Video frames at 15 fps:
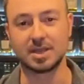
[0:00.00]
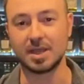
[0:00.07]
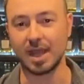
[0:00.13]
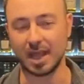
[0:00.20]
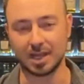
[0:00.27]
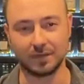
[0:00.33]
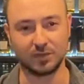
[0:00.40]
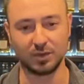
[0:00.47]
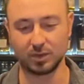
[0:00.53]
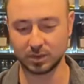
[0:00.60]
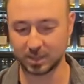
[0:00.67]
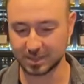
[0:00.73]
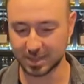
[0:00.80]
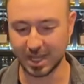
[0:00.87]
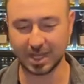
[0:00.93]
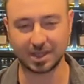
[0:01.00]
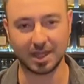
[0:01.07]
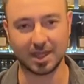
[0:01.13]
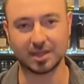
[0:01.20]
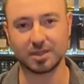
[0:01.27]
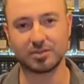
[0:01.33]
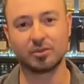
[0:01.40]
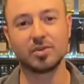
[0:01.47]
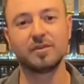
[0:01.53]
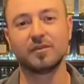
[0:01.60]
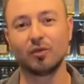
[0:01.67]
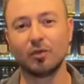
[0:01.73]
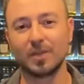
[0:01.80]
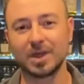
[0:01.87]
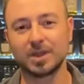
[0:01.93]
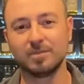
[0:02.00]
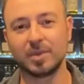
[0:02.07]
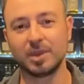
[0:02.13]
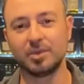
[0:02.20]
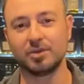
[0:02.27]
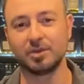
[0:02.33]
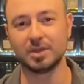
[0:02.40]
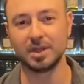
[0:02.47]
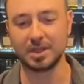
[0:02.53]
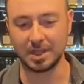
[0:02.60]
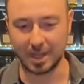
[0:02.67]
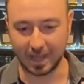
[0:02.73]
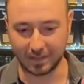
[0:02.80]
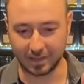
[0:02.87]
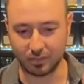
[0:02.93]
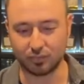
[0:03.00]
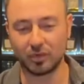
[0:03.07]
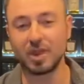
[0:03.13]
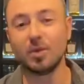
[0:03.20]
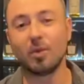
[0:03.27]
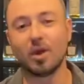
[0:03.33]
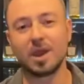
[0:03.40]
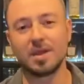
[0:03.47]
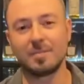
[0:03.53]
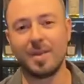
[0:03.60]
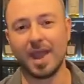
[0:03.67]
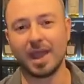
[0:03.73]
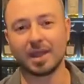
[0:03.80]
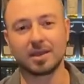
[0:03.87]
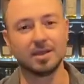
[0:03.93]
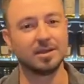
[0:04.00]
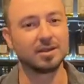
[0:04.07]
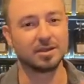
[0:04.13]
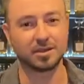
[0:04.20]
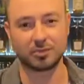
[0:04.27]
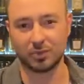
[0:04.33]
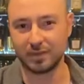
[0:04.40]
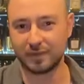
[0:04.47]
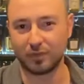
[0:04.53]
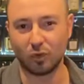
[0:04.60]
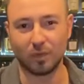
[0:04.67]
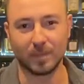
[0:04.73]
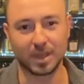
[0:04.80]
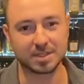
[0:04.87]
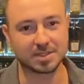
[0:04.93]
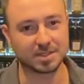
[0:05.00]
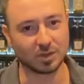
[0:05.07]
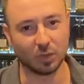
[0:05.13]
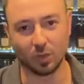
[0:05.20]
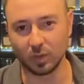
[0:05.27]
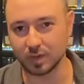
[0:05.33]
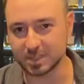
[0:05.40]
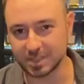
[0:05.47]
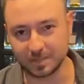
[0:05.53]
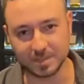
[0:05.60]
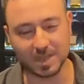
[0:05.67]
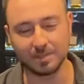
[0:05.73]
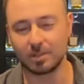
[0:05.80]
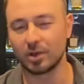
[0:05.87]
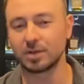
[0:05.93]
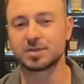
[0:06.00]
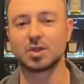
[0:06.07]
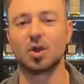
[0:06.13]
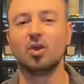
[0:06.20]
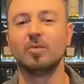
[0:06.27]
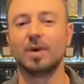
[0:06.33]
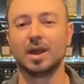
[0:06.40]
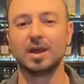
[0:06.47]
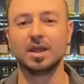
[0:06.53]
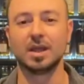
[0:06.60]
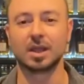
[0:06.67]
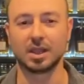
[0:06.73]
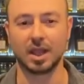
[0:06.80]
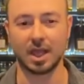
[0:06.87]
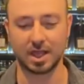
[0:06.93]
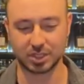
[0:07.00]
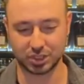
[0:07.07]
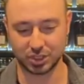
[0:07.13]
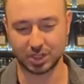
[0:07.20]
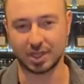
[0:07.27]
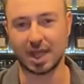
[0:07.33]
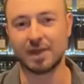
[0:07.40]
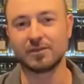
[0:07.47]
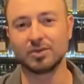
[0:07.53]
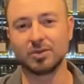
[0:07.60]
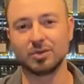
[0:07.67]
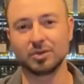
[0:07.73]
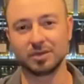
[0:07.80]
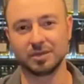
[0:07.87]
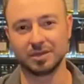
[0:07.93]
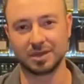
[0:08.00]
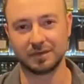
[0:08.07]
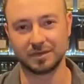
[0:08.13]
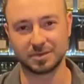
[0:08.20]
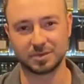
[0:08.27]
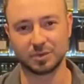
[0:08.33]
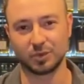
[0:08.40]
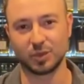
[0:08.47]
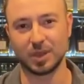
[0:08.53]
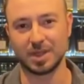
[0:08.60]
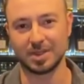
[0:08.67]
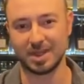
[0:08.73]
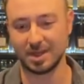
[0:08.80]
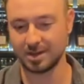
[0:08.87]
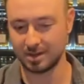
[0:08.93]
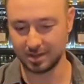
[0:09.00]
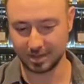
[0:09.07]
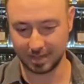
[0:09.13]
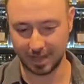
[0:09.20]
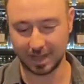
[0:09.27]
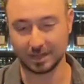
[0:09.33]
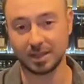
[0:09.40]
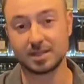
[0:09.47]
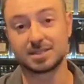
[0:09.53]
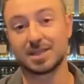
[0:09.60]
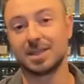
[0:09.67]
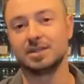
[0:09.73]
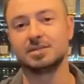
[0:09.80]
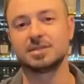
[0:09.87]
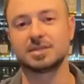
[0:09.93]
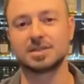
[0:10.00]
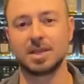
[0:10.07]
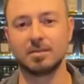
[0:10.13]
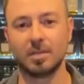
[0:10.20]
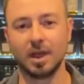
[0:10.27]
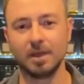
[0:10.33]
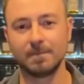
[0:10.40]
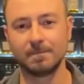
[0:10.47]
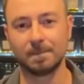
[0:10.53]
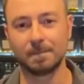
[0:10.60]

And if you were to take that 3-4 month period and then rewind back 3-4 months to August, September, October last year and have a look at the difference between then and let's say December,